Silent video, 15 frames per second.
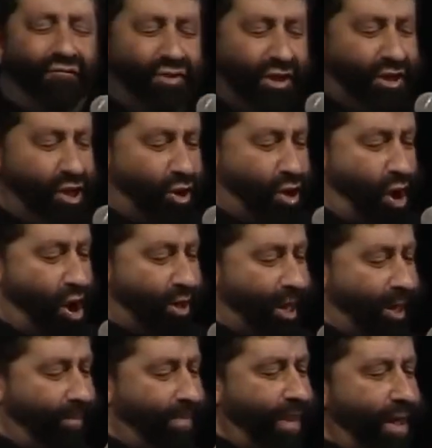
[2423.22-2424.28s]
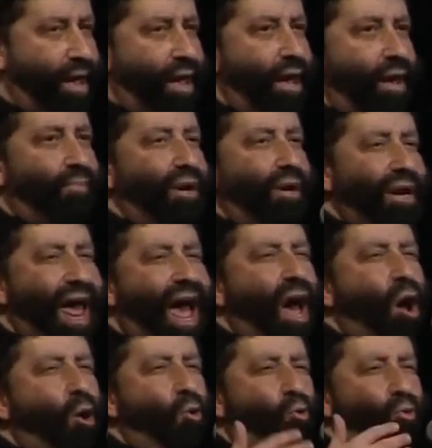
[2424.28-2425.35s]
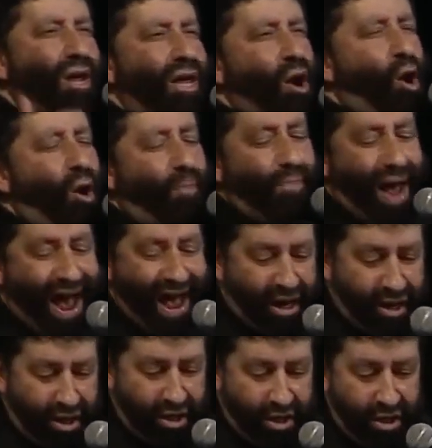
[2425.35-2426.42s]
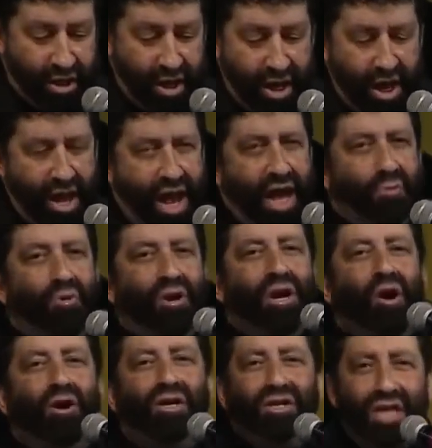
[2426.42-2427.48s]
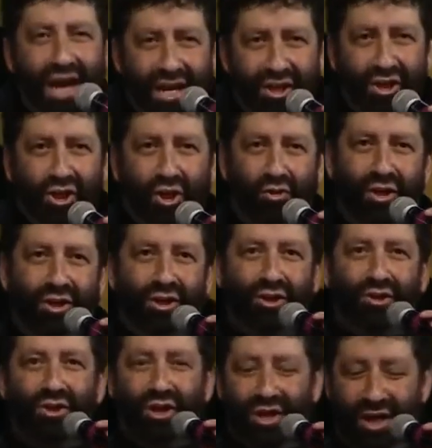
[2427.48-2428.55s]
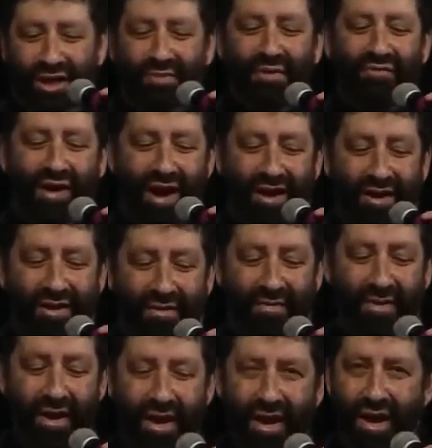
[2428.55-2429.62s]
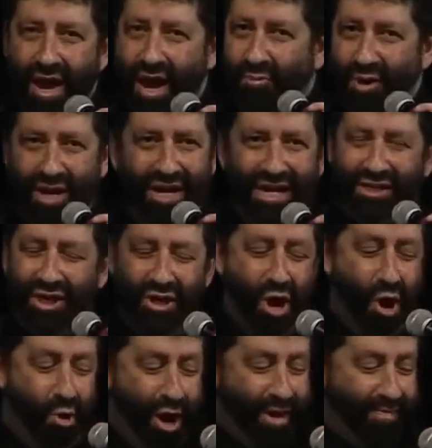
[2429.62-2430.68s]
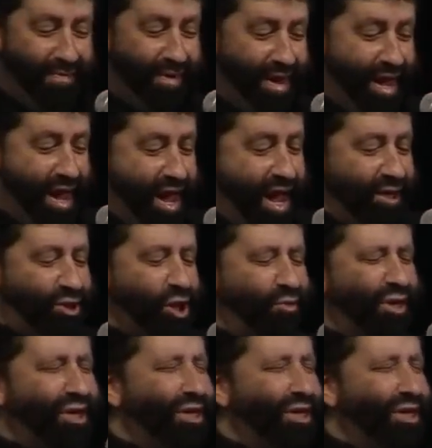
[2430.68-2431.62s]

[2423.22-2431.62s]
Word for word: fulfilling your calling. But now we are back, and we are dangerous to the kingdom of hell. And we need to know it. And so he